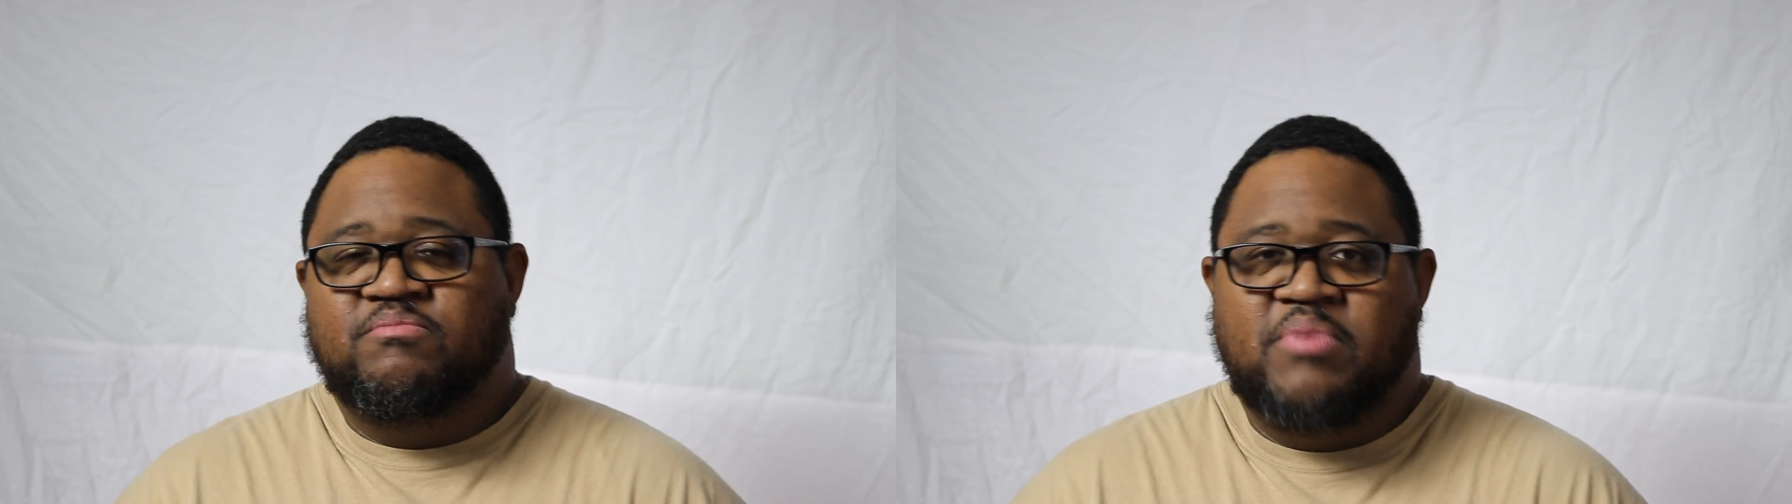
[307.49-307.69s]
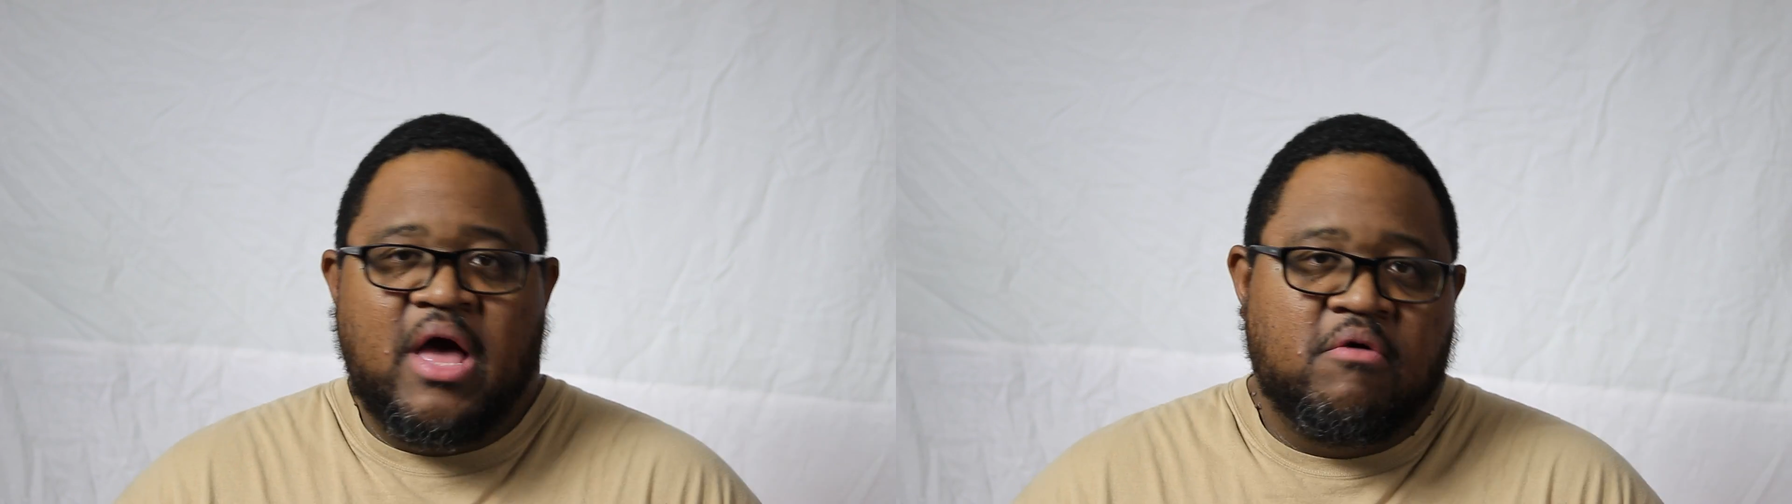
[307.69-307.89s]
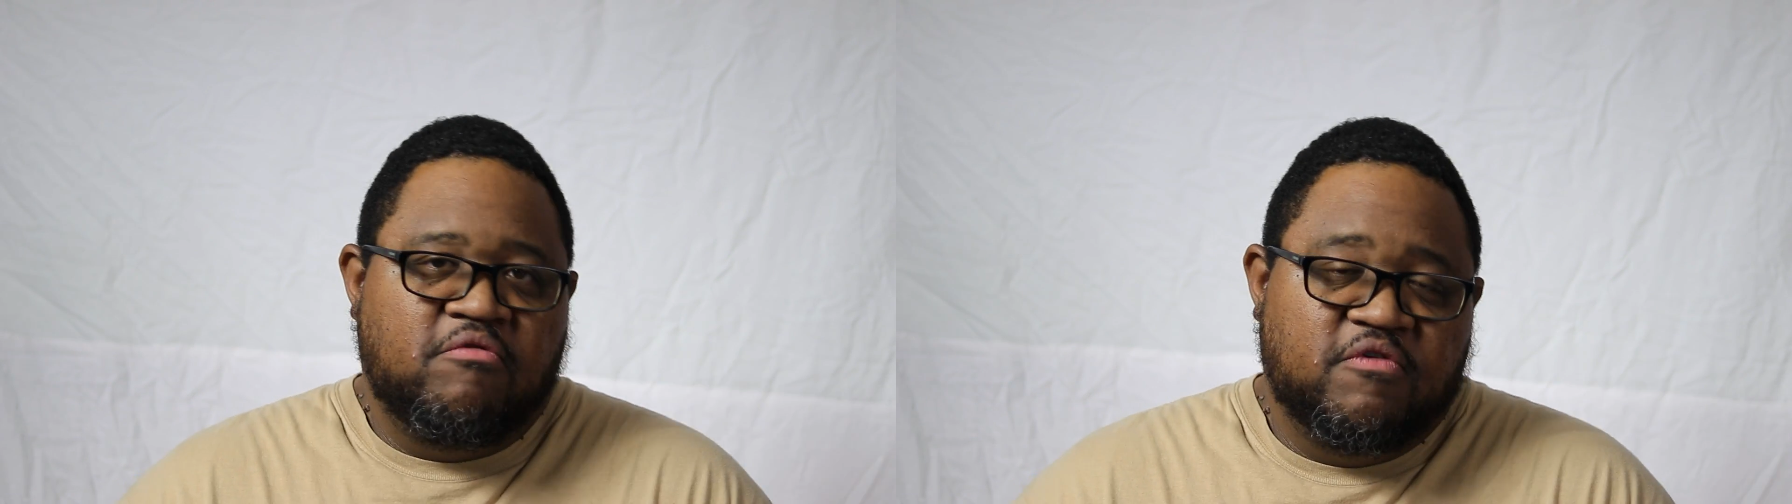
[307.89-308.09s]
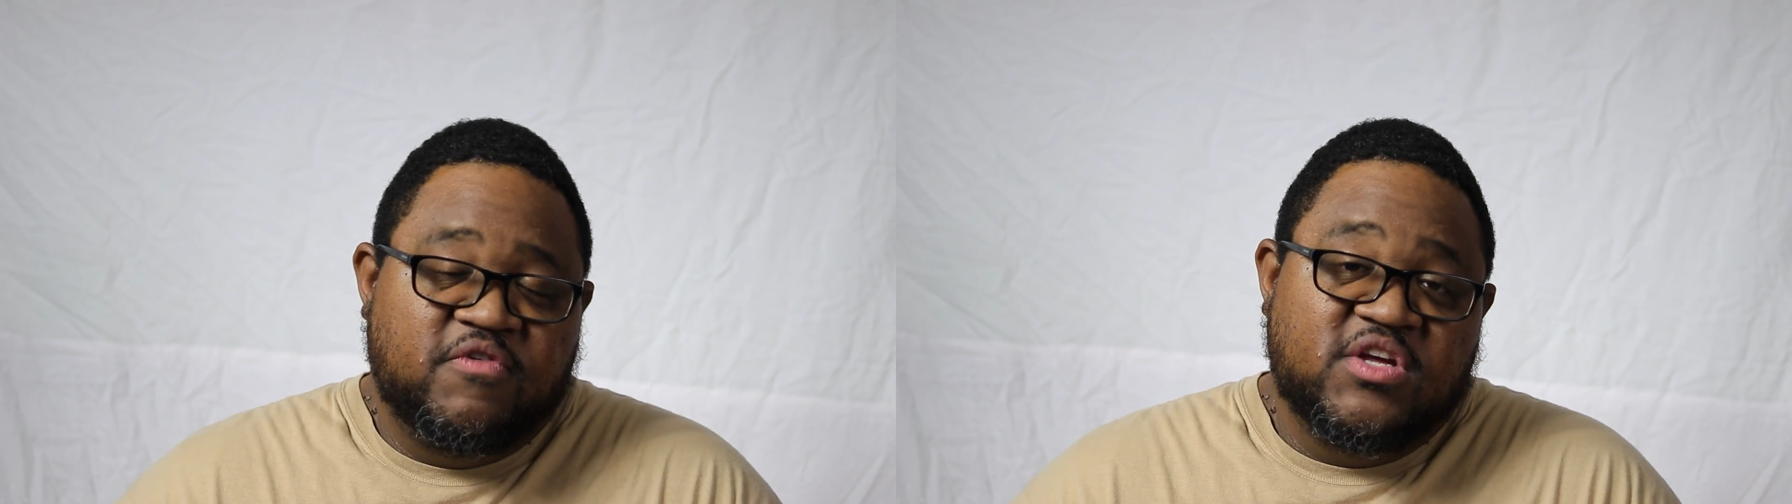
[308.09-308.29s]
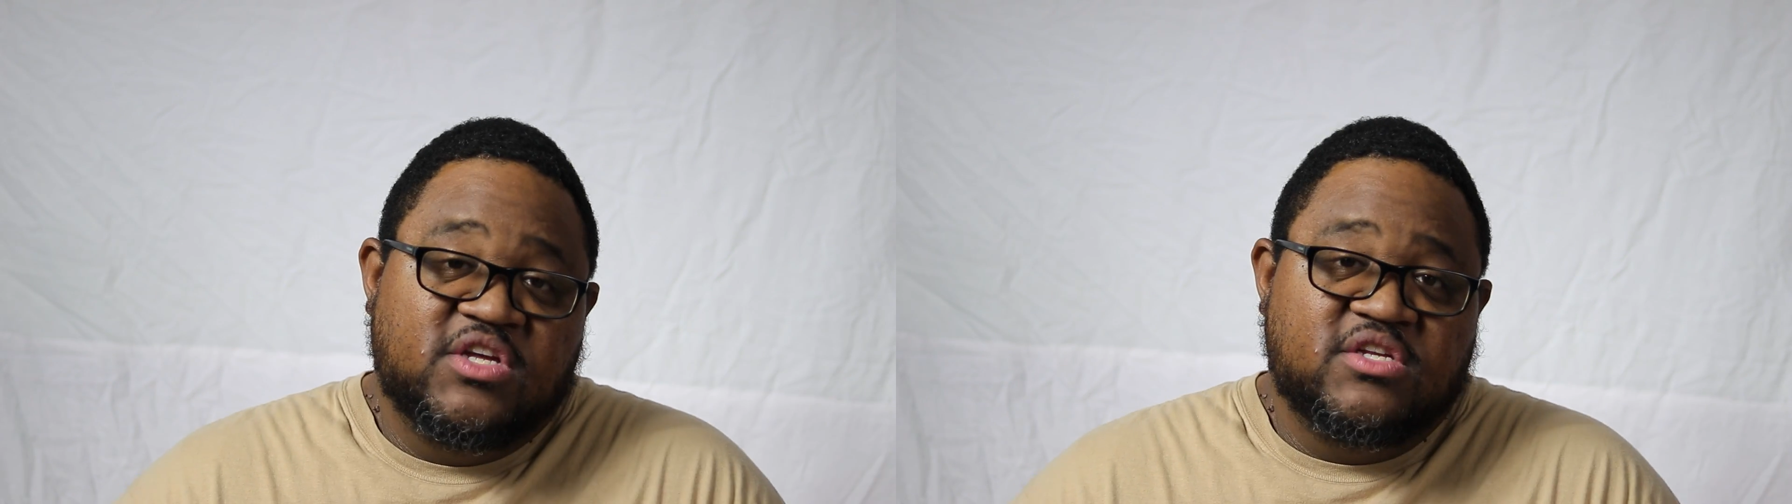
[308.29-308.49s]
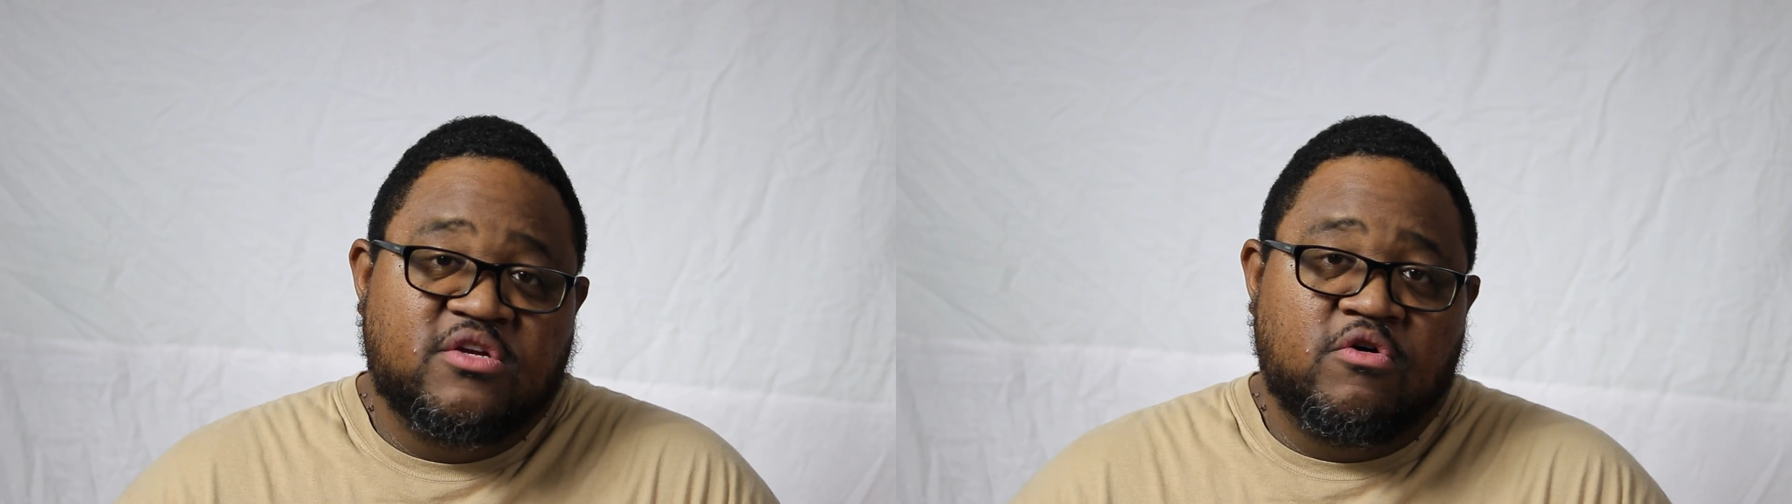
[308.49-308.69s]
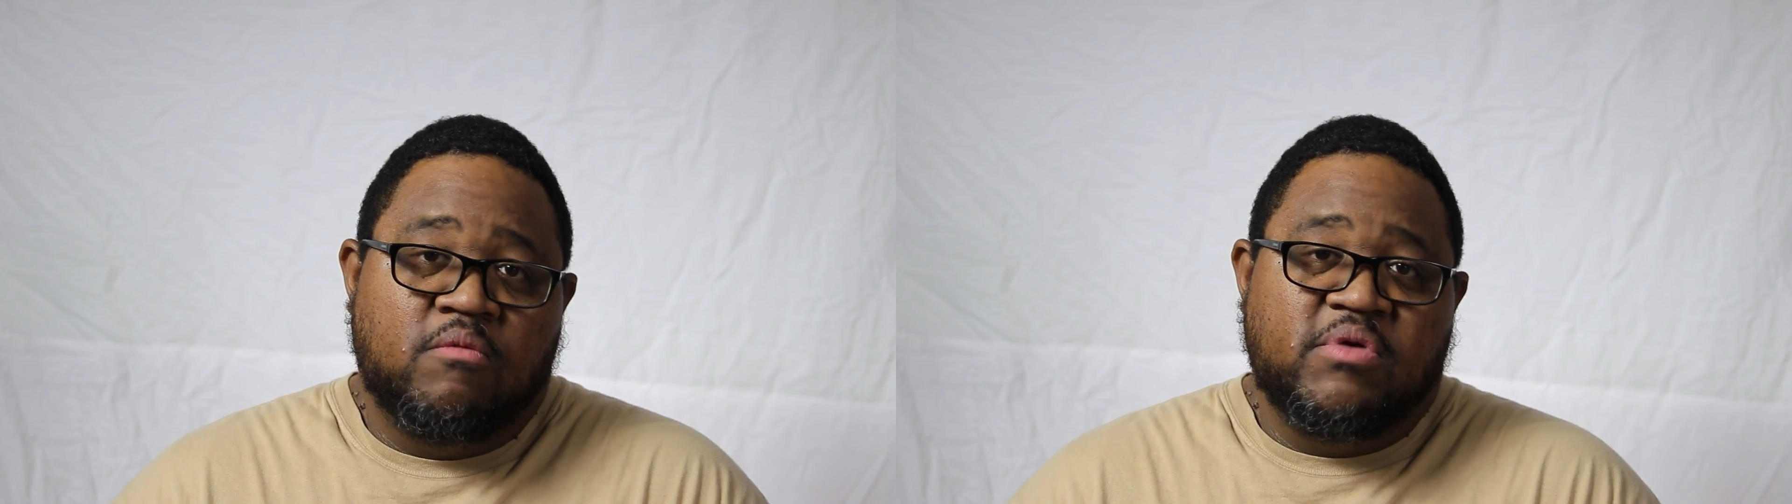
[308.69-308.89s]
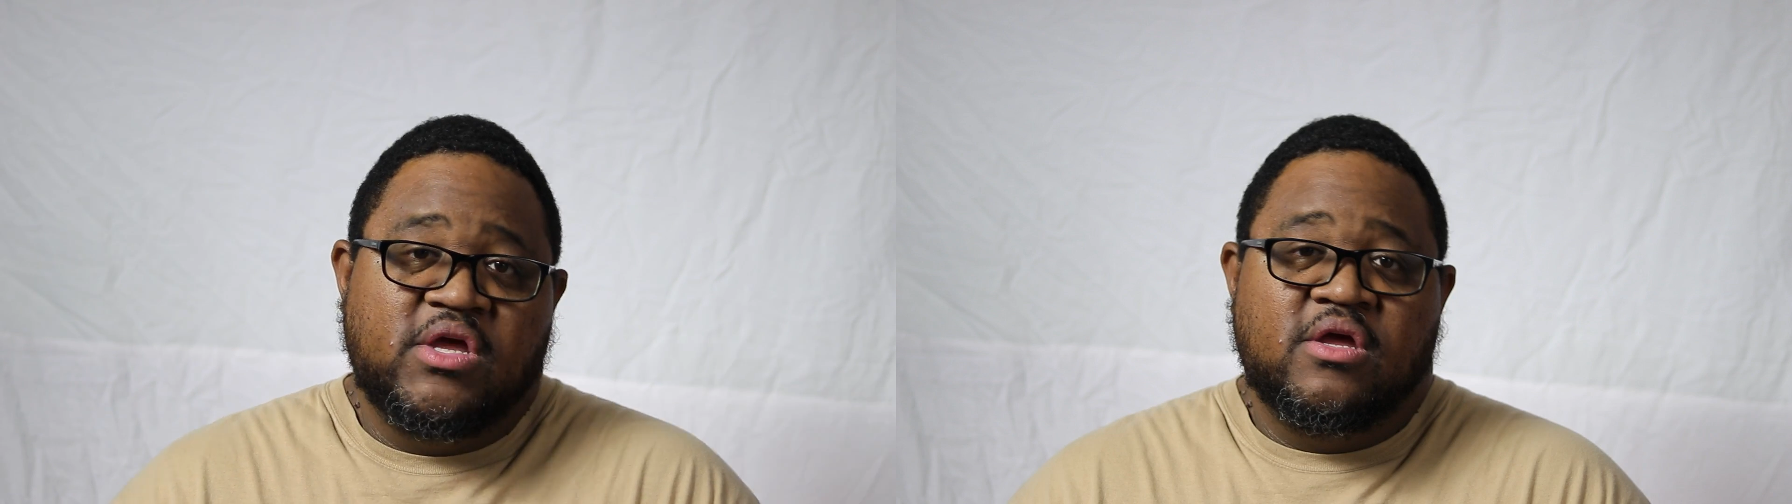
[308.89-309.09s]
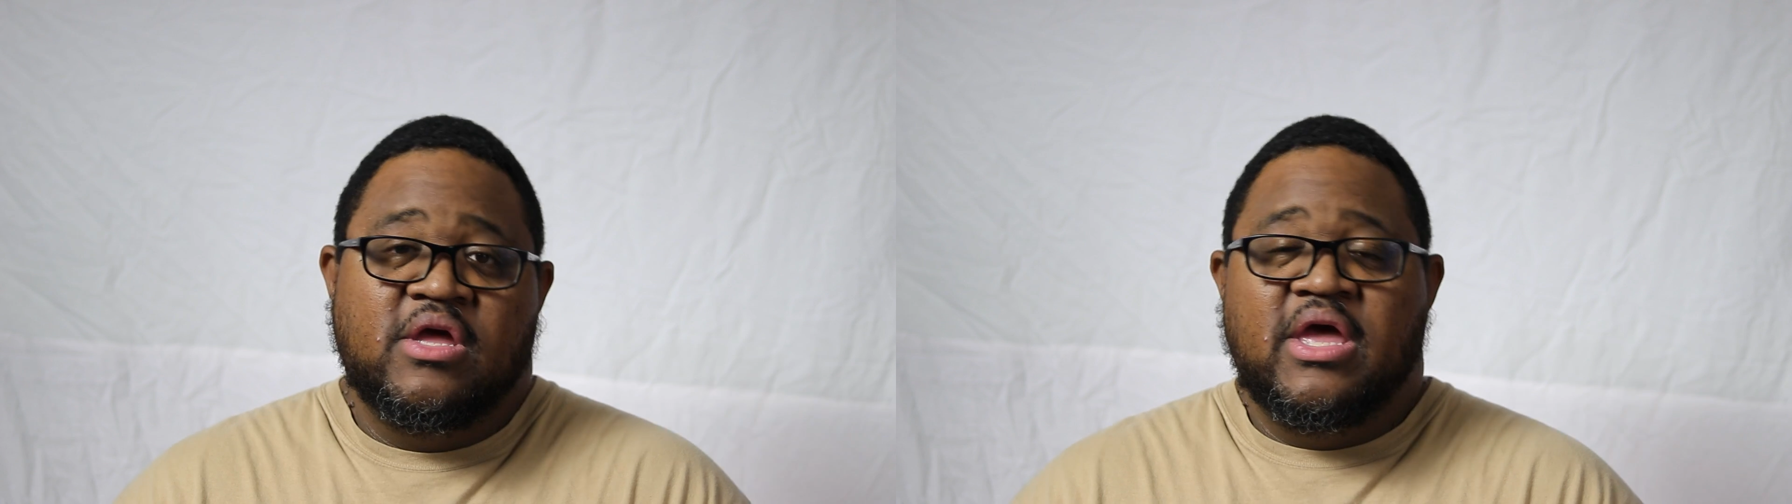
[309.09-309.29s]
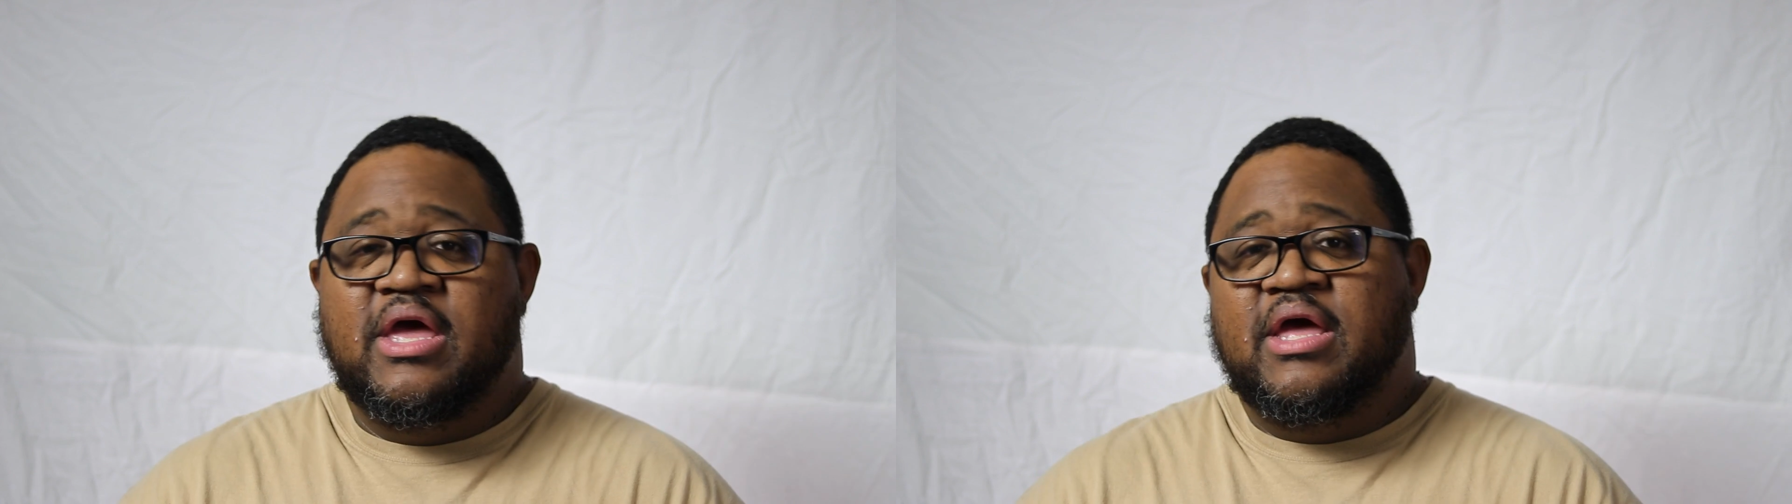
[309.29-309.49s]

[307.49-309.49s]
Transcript: is powerful for us, you know what I mean?